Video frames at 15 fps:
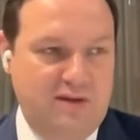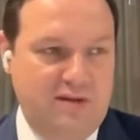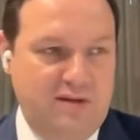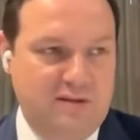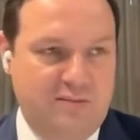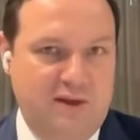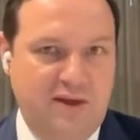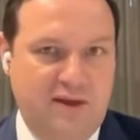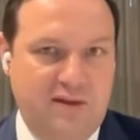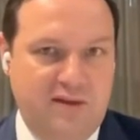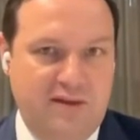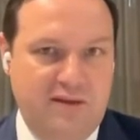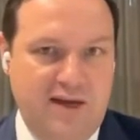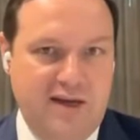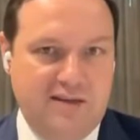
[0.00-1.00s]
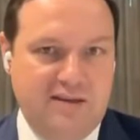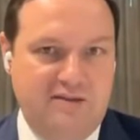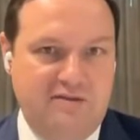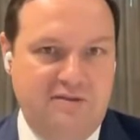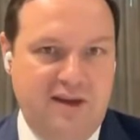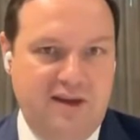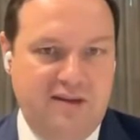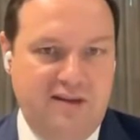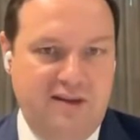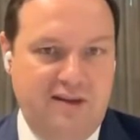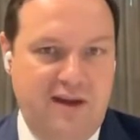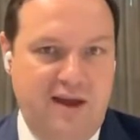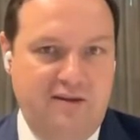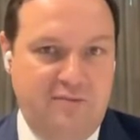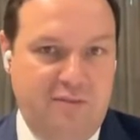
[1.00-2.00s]
split out the tax effect, and
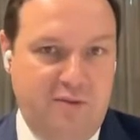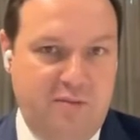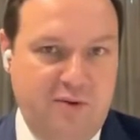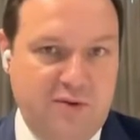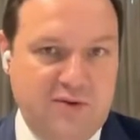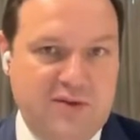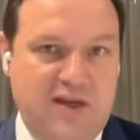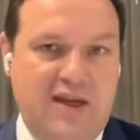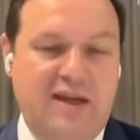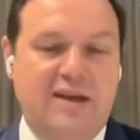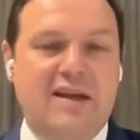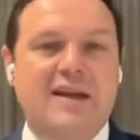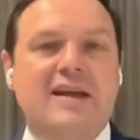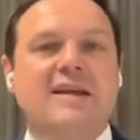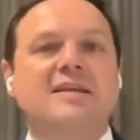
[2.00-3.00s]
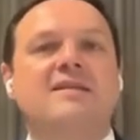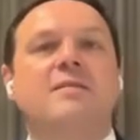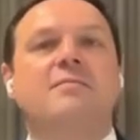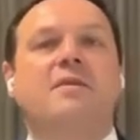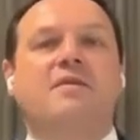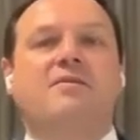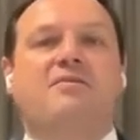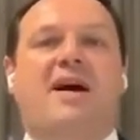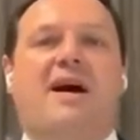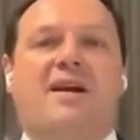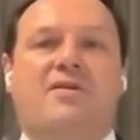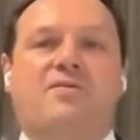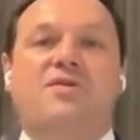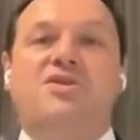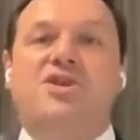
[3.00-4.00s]
they have proposed a
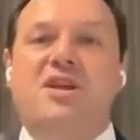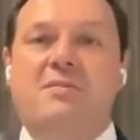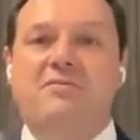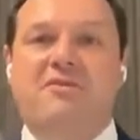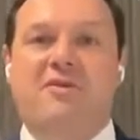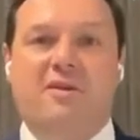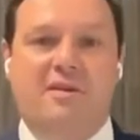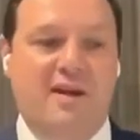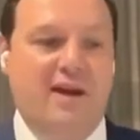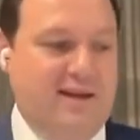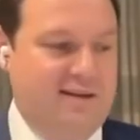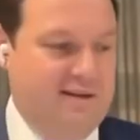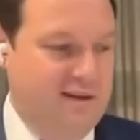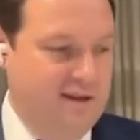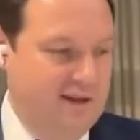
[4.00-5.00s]
simplified regime for that.